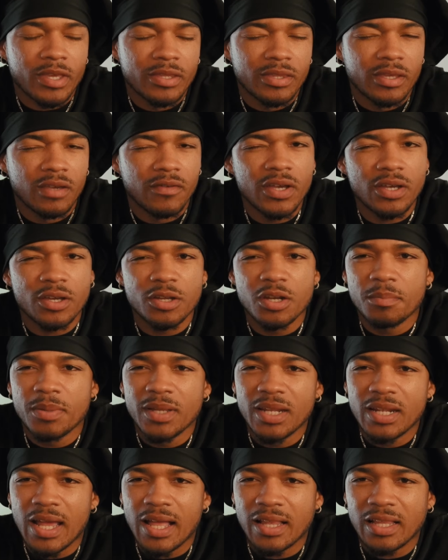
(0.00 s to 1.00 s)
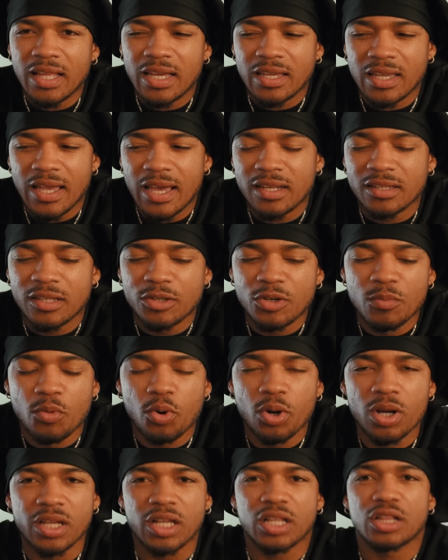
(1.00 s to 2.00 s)
the event could have been like at a little
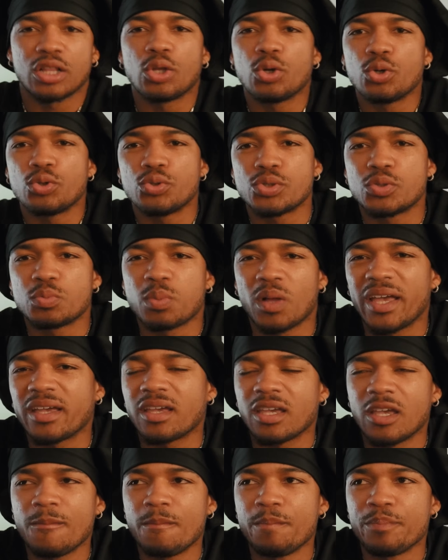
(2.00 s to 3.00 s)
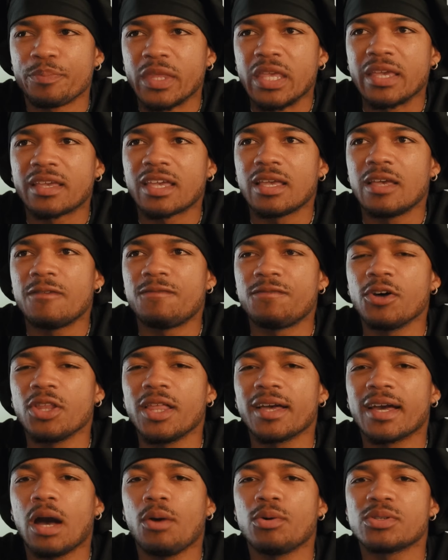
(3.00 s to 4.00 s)
more enclosed. Like it, it felt
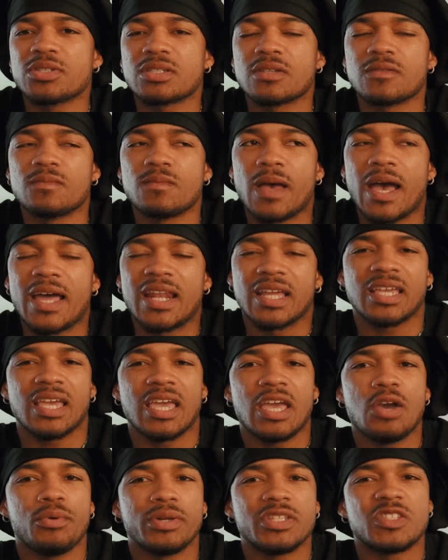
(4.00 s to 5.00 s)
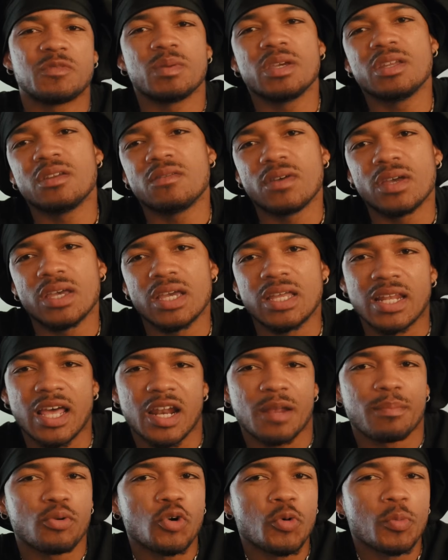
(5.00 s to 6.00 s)
like I was at a K1 speed event and
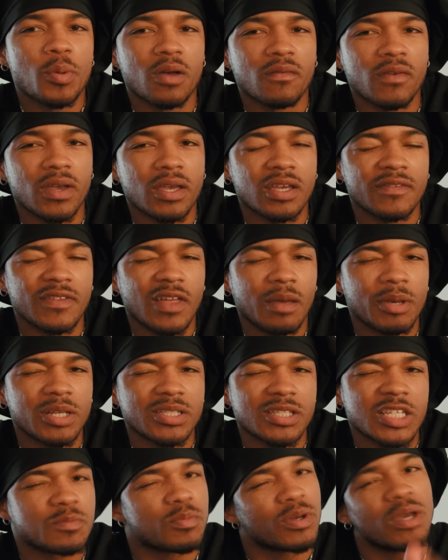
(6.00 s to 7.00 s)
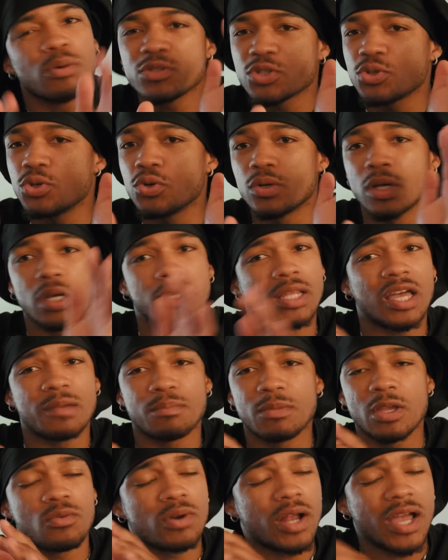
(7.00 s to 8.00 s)
not a Puma event, if that makes sense. But it was cool. It, like
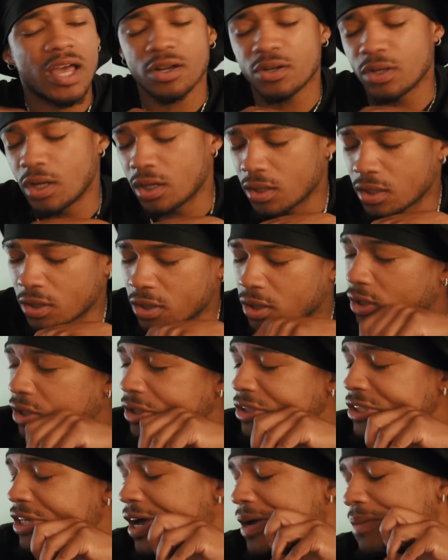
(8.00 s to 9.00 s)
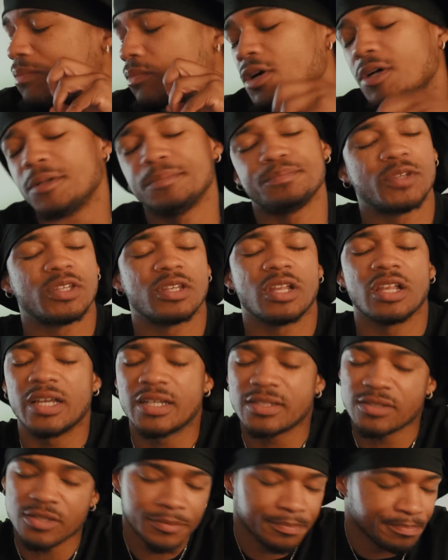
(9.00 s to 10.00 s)
me and Ryan had a, a, a, good time. But
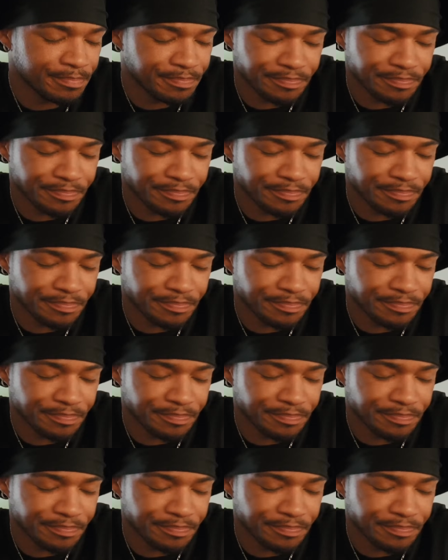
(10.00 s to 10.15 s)
nonetheless,